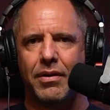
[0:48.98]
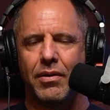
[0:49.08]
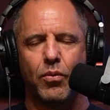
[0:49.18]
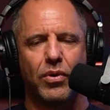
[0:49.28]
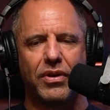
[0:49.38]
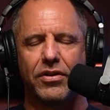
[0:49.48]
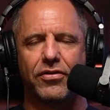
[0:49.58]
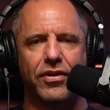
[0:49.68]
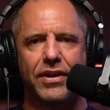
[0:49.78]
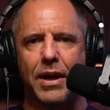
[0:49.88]

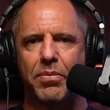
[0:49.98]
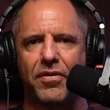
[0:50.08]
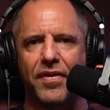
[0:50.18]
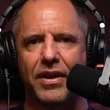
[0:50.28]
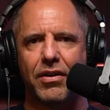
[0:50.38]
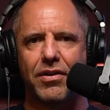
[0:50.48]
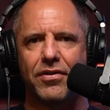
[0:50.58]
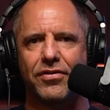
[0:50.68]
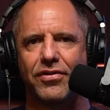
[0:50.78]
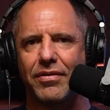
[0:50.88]
religiously tape their
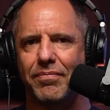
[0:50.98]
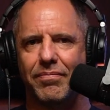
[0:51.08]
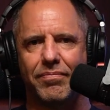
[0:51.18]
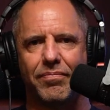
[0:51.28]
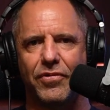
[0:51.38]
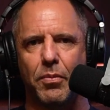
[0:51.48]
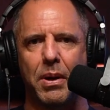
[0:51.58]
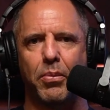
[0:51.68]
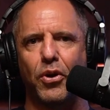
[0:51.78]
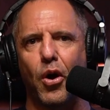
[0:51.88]
fingers. Some
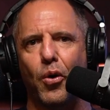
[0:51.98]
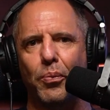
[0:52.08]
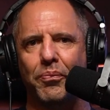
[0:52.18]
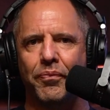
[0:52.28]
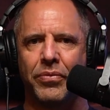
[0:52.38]
people don't.